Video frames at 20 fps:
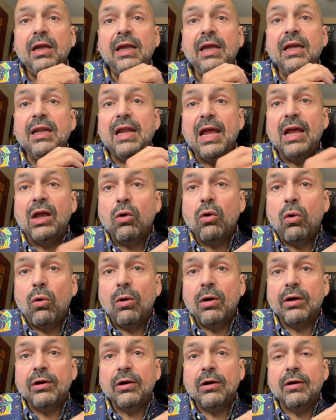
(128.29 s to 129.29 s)
in a
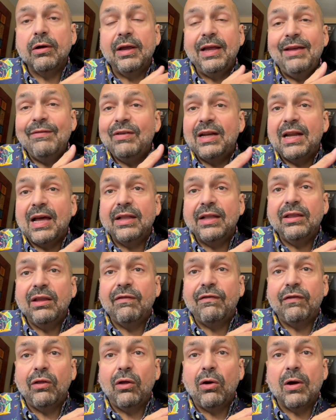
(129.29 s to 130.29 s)
corner, even on the
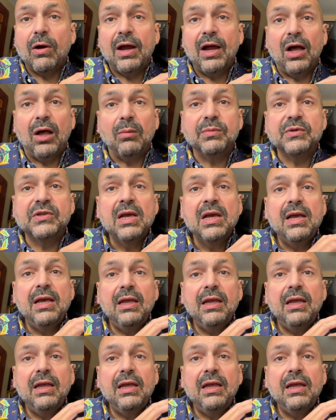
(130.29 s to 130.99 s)
floor helps.